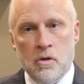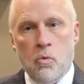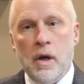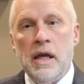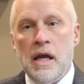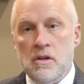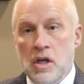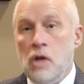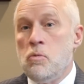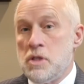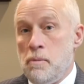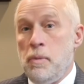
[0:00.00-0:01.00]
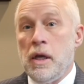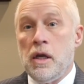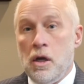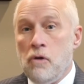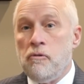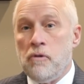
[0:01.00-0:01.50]
2018 was a big
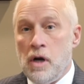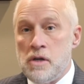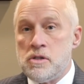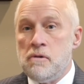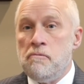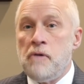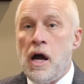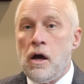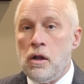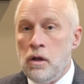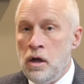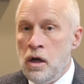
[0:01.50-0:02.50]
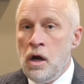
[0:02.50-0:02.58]
year for us to file